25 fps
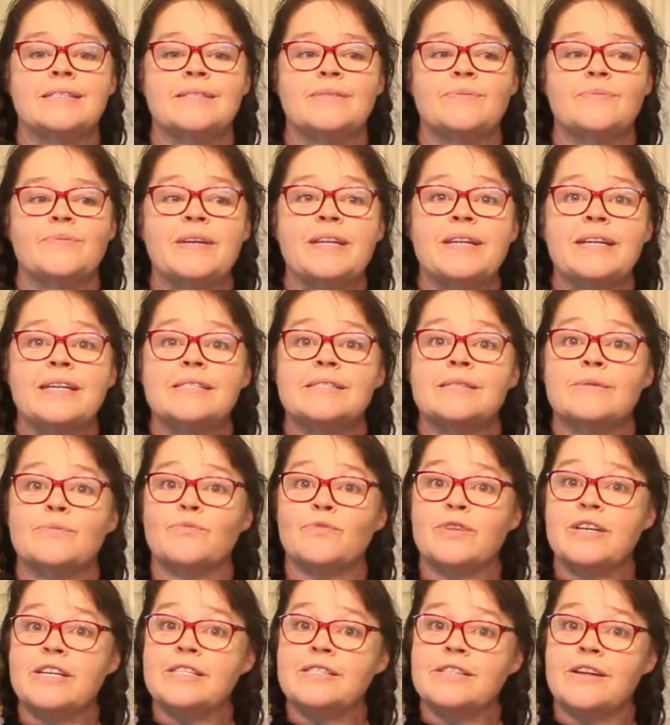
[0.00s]
we did some
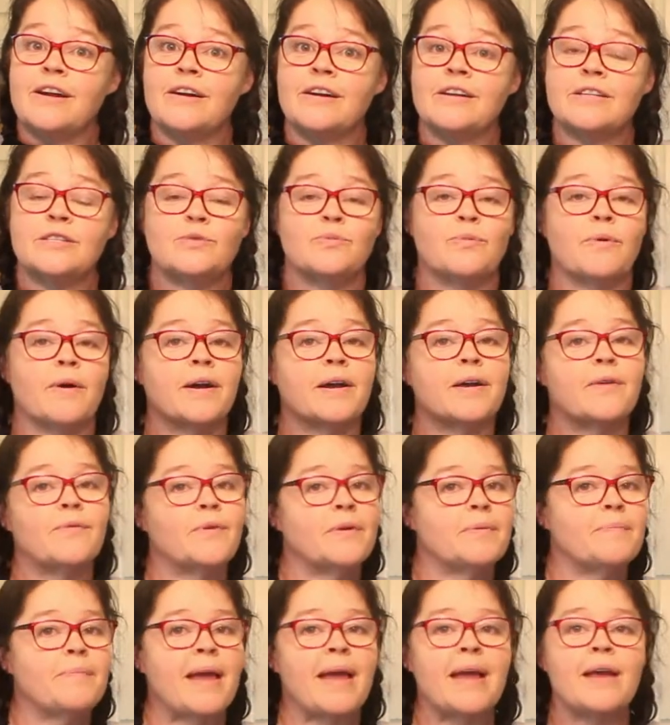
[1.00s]
research, what can
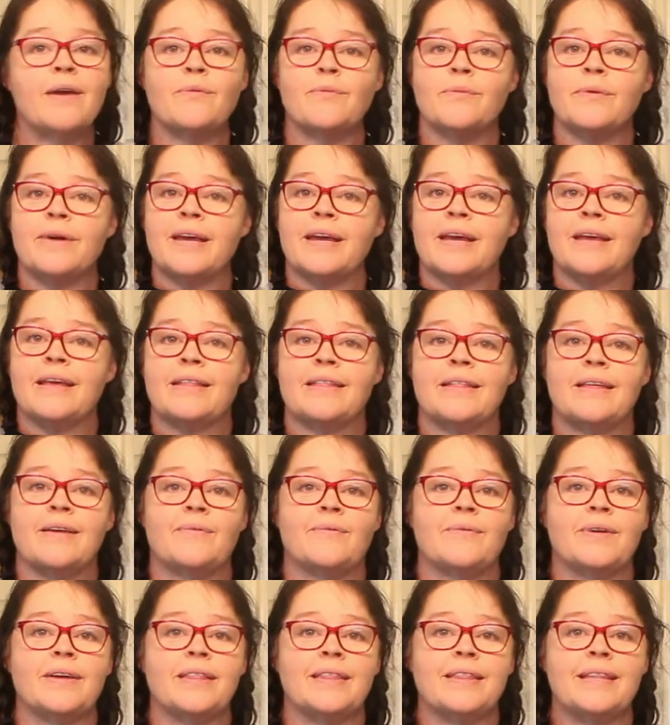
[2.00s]
we make
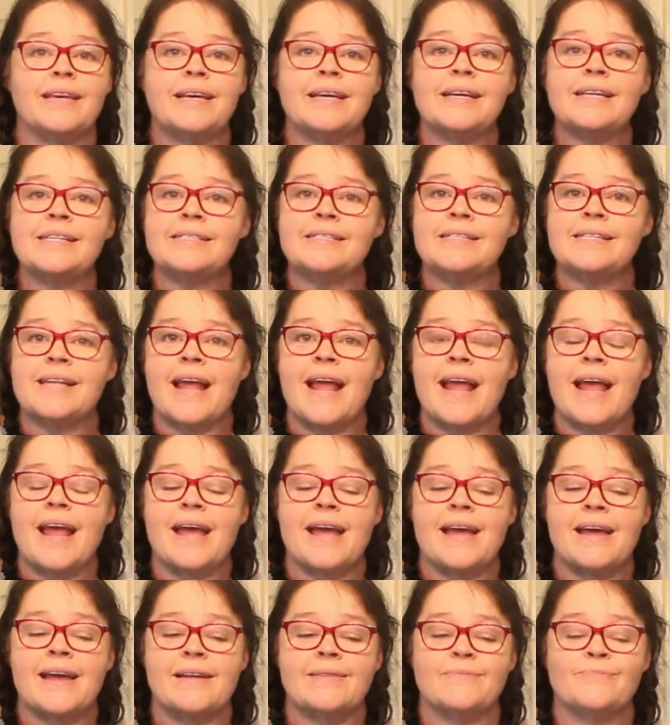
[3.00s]
with this,
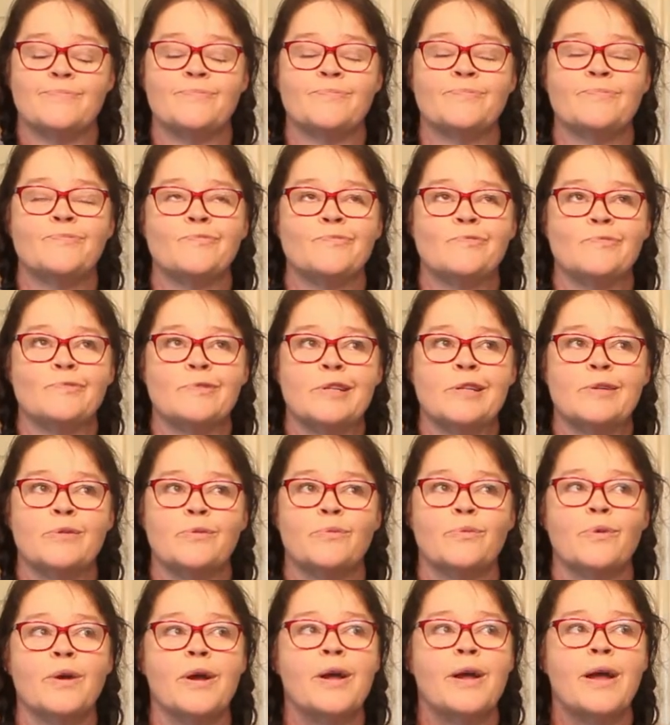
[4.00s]
and
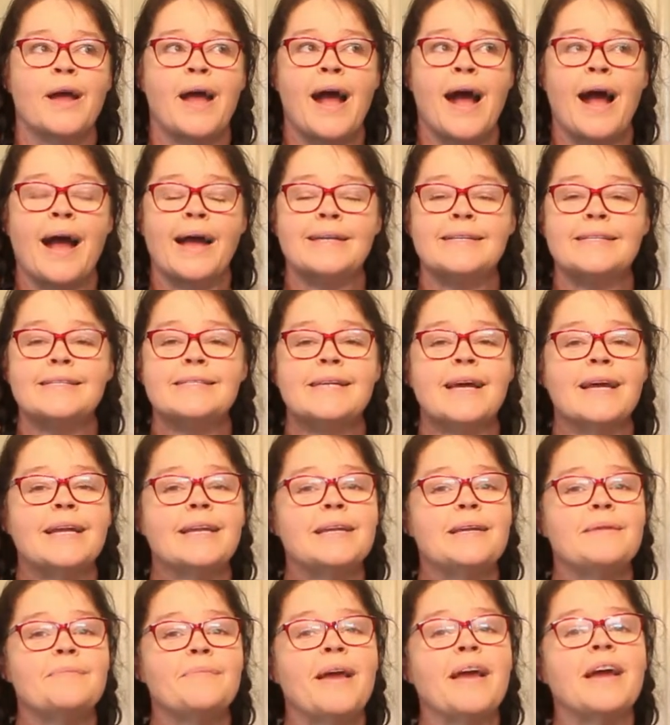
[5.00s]
I
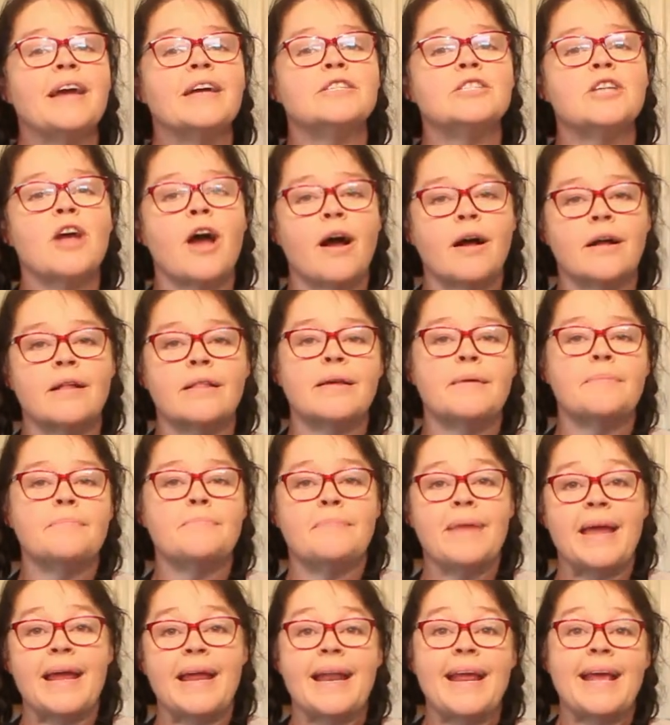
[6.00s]
decided to make a chocolate
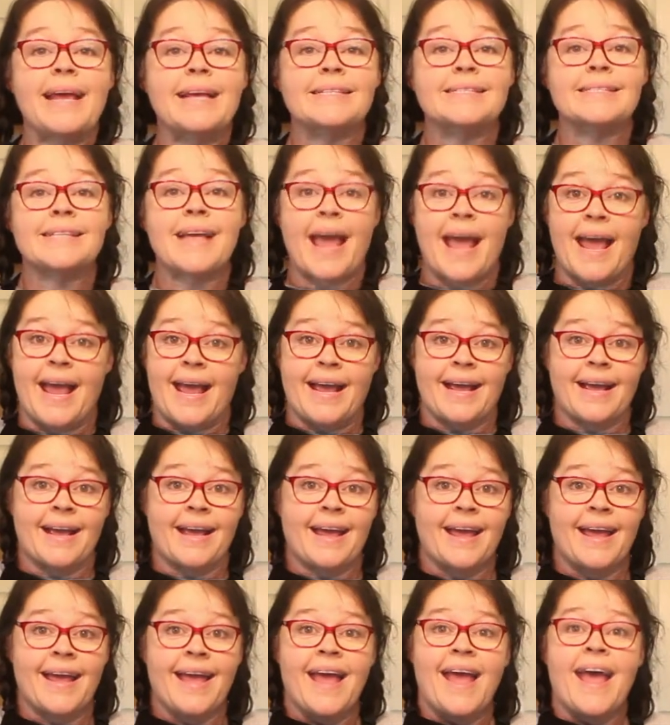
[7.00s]
mayonnaise cake.
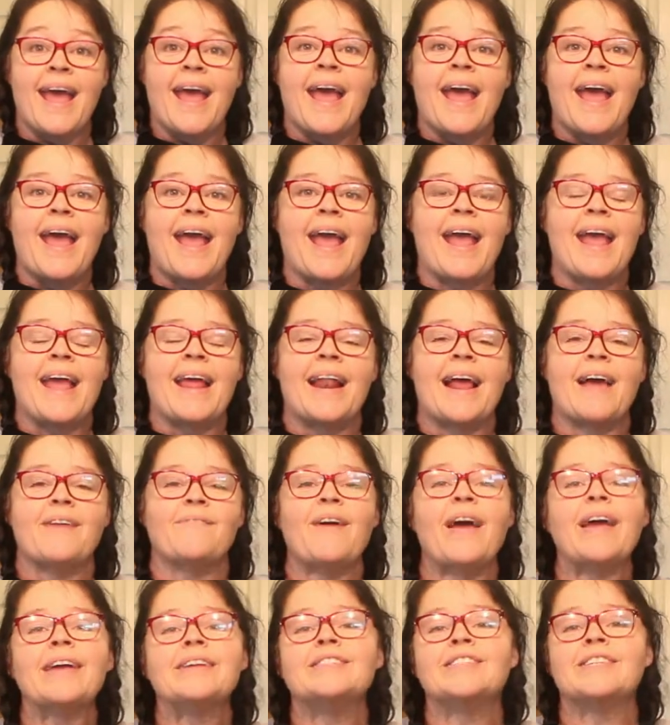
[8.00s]
And I've
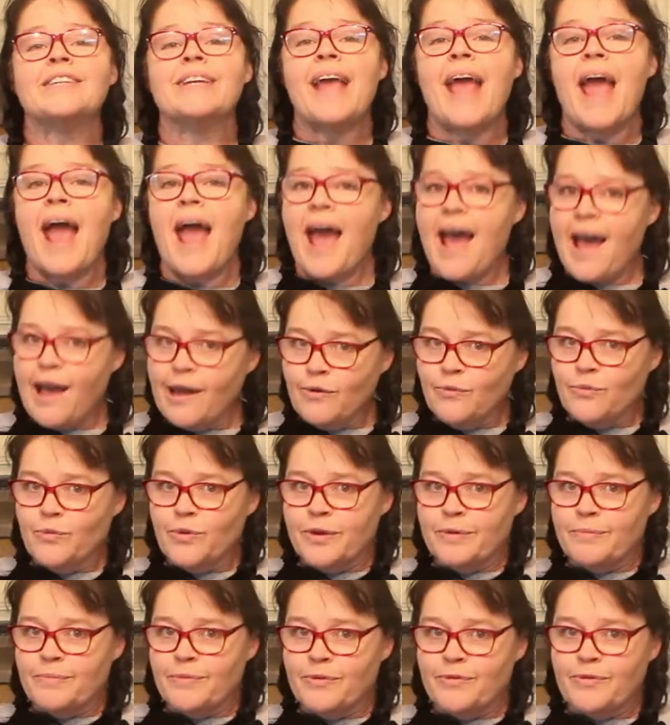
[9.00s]
actually had
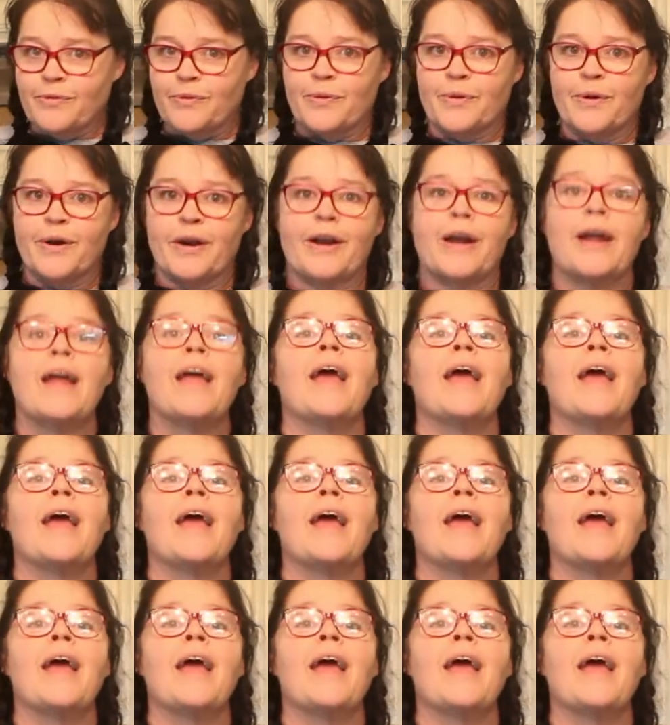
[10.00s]
one before